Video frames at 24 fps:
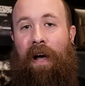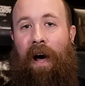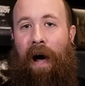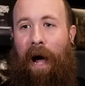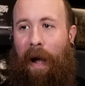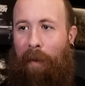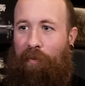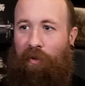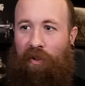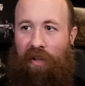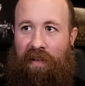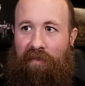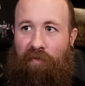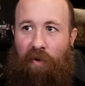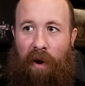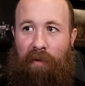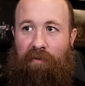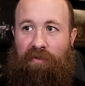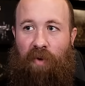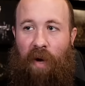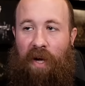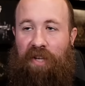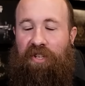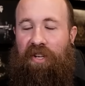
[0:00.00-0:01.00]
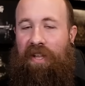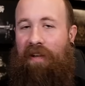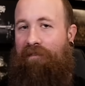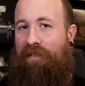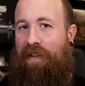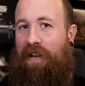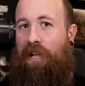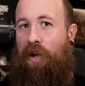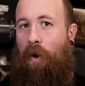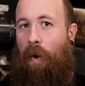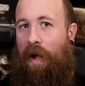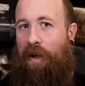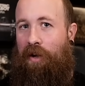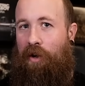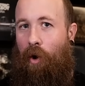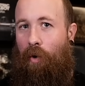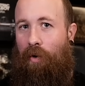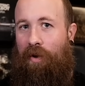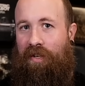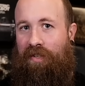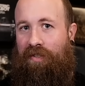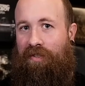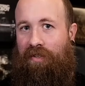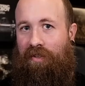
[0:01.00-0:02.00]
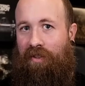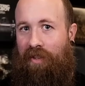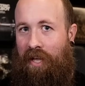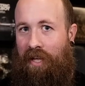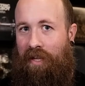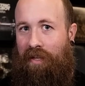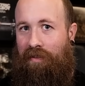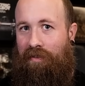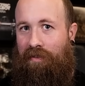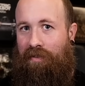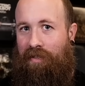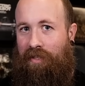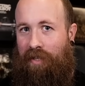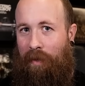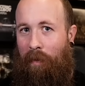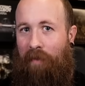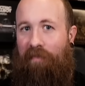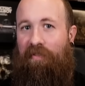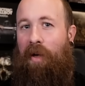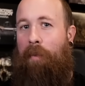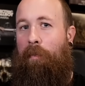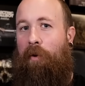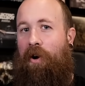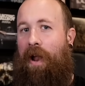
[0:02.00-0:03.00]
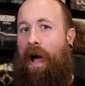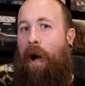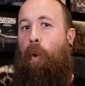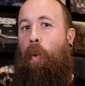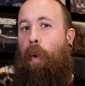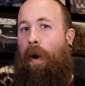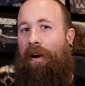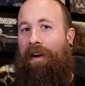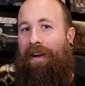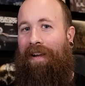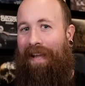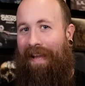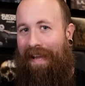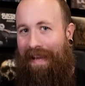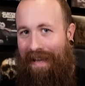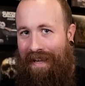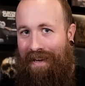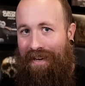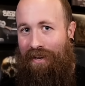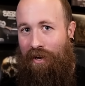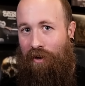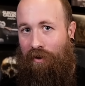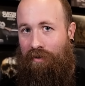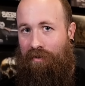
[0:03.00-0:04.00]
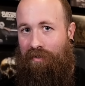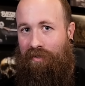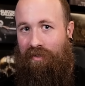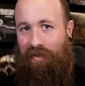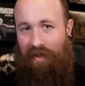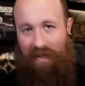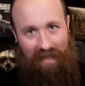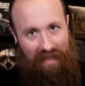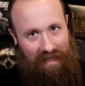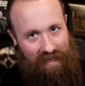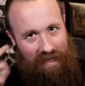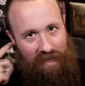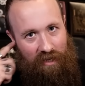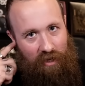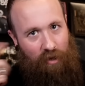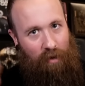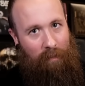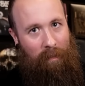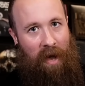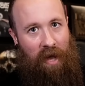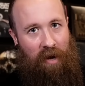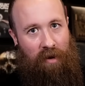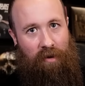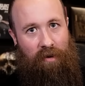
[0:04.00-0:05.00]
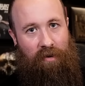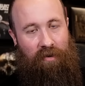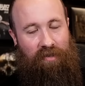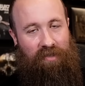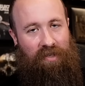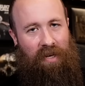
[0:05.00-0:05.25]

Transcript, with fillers: I believe when I was watching that video, I noticed that some of them are now wearing in ears, like in ear monitors.